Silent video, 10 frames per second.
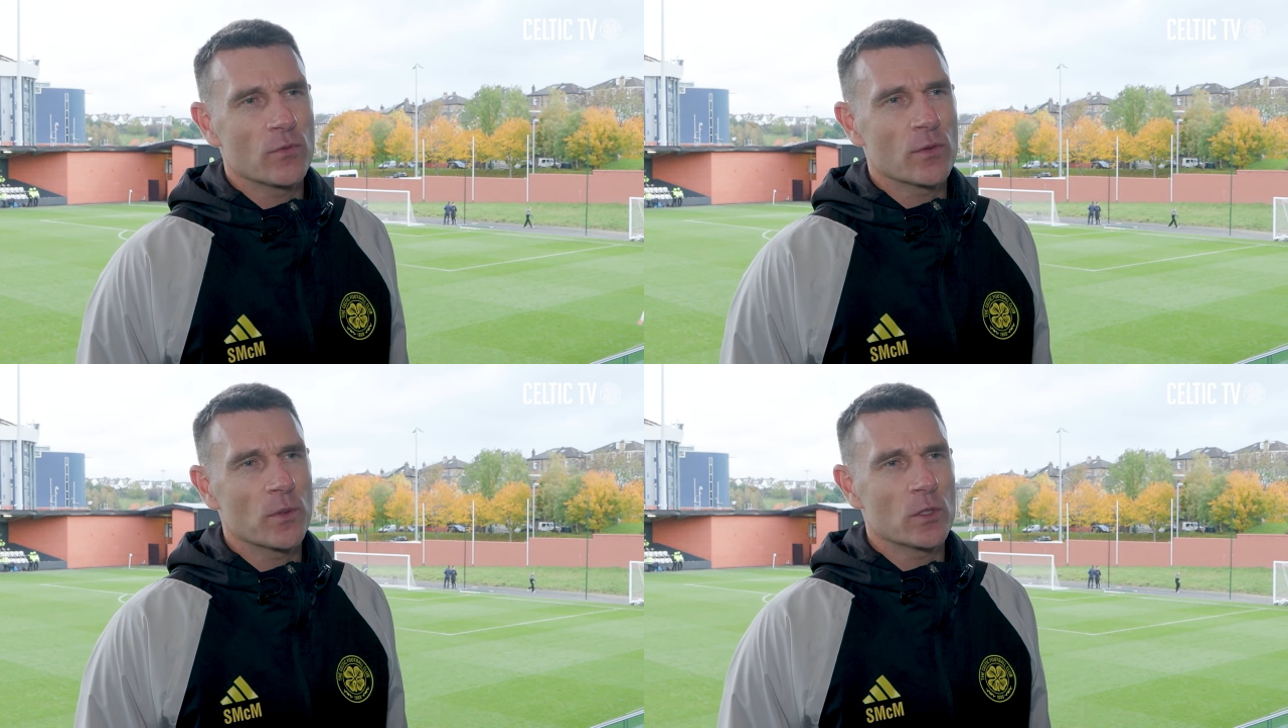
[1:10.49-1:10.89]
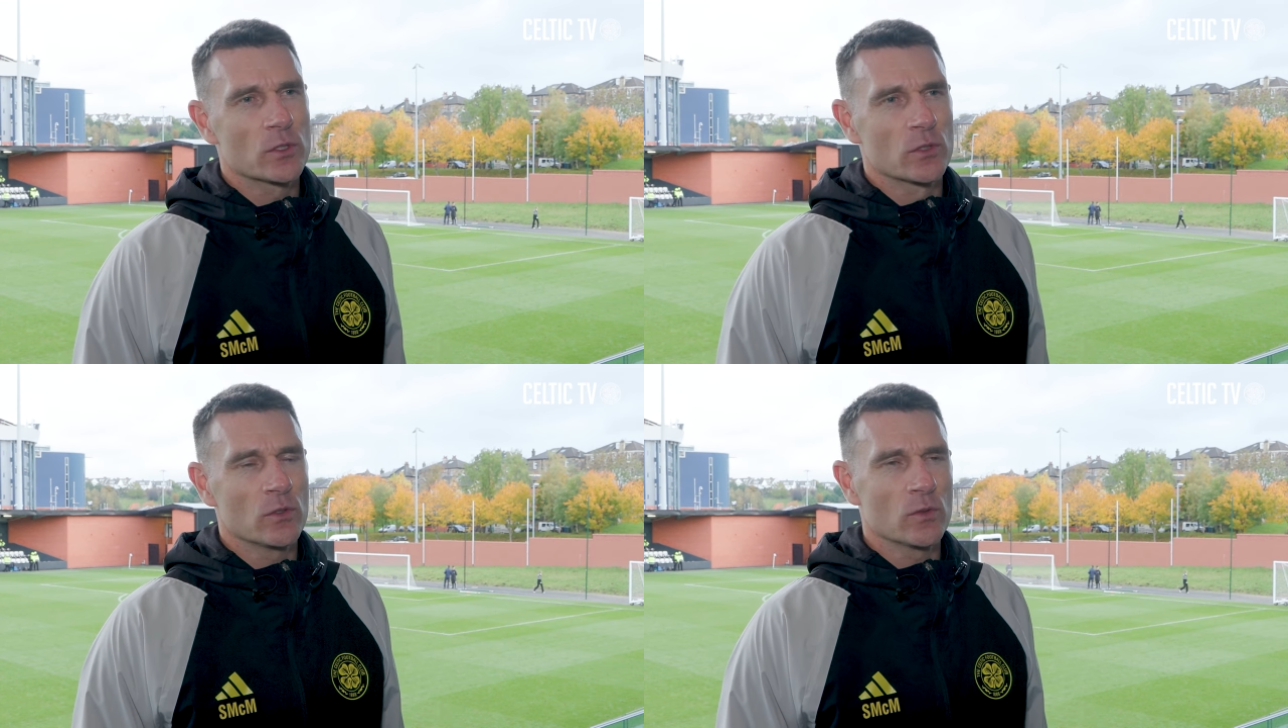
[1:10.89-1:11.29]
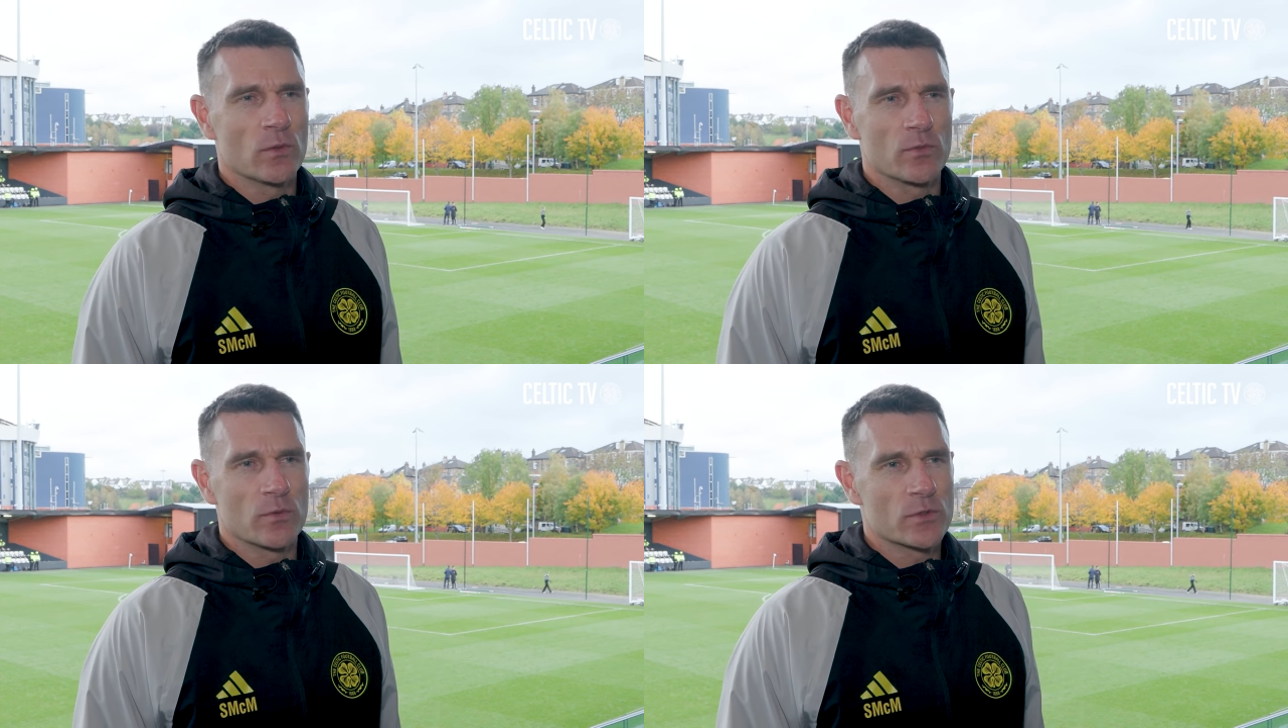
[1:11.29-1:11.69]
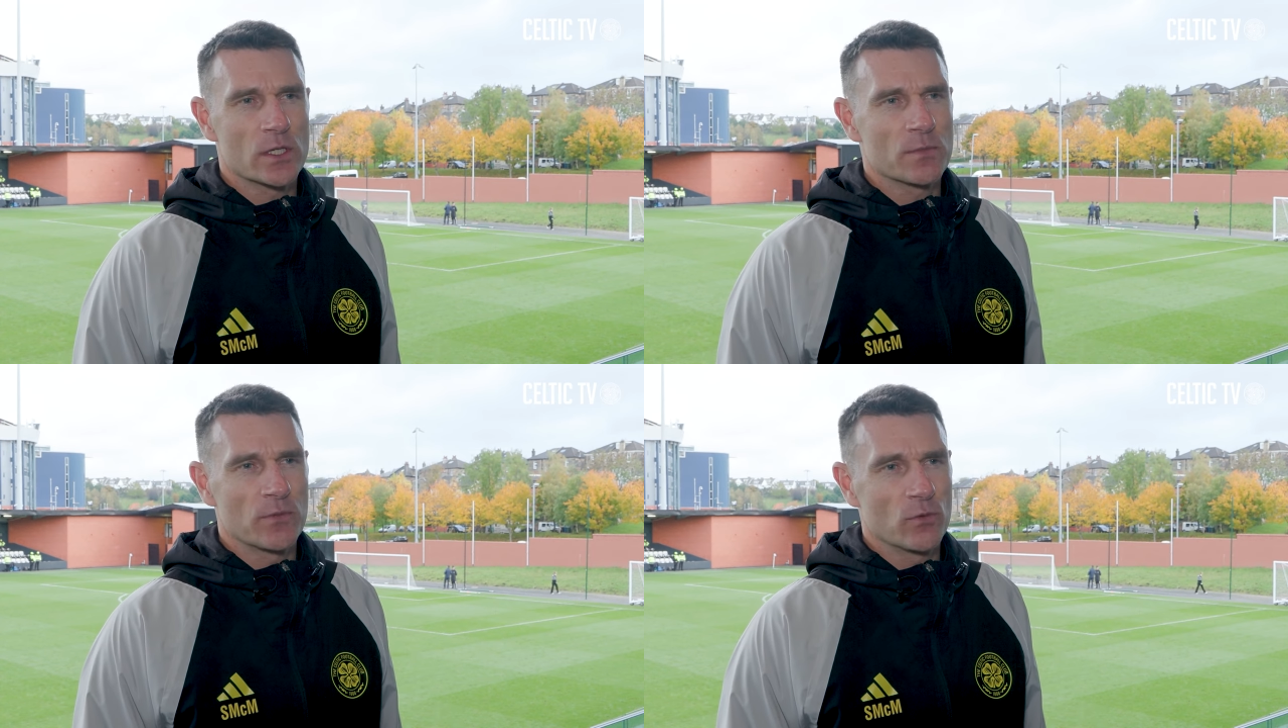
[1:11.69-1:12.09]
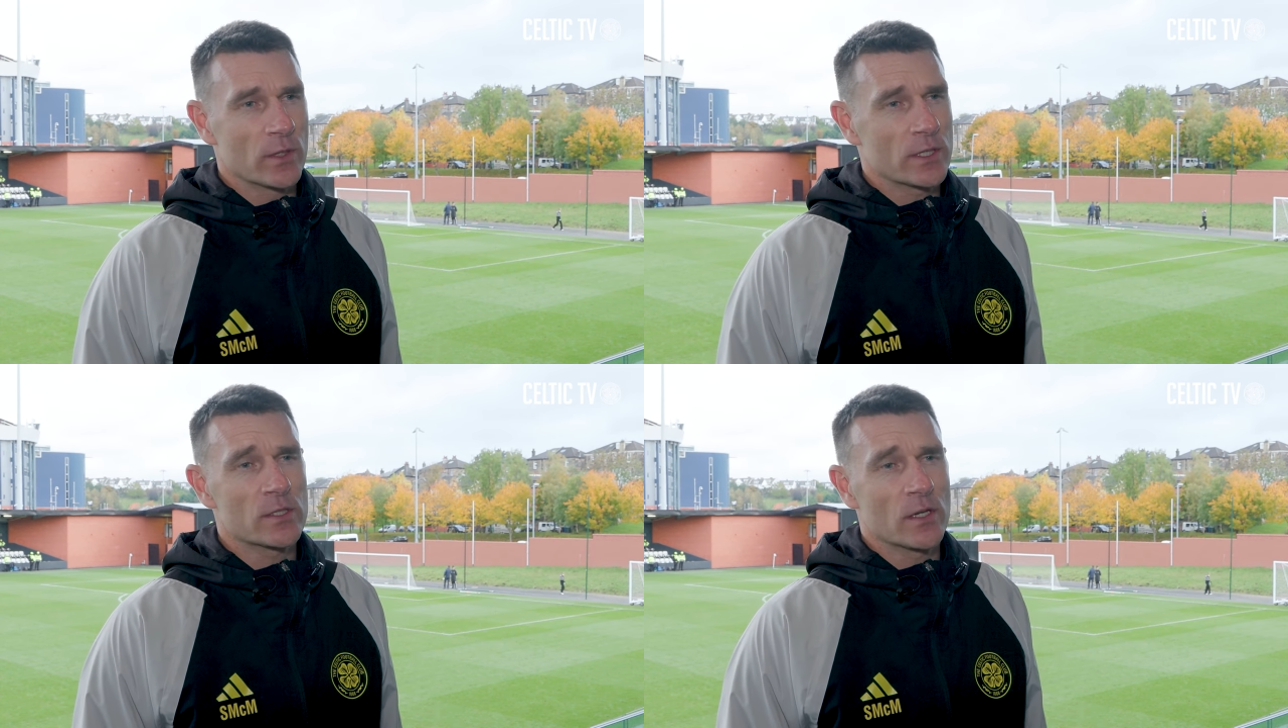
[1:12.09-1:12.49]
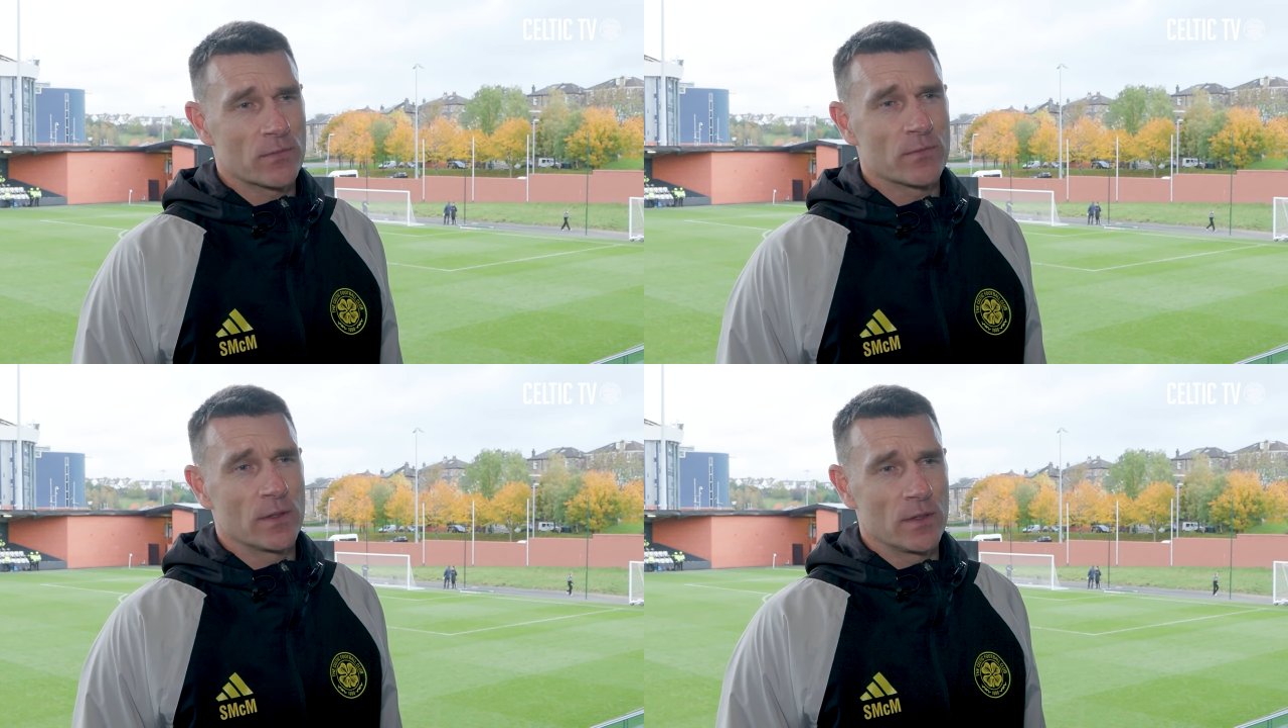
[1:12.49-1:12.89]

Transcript: for the boys. You know, we've said it before. This is a